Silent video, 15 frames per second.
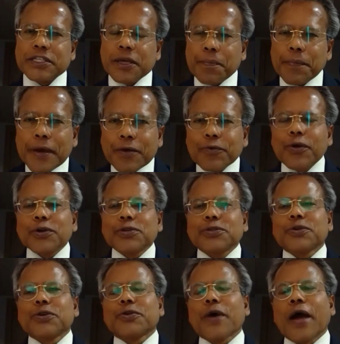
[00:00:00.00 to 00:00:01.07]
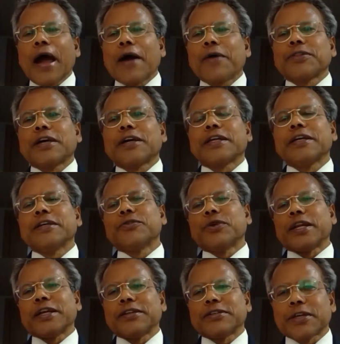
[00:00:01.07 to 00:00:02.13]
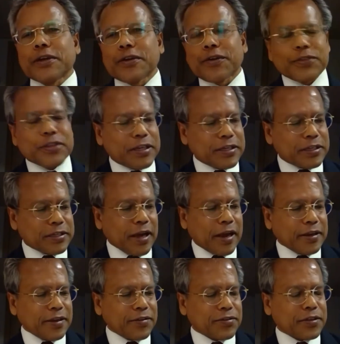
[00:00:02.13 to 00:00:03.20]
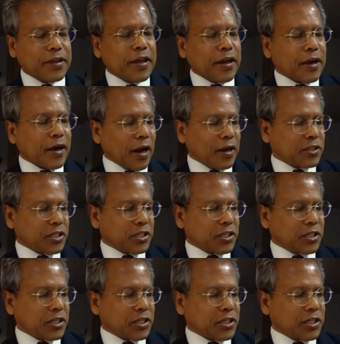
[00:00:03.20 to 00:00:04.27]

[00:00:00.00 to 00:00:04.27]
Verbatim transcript: Jinping wants to have the rejuvenation of the Chinese culture.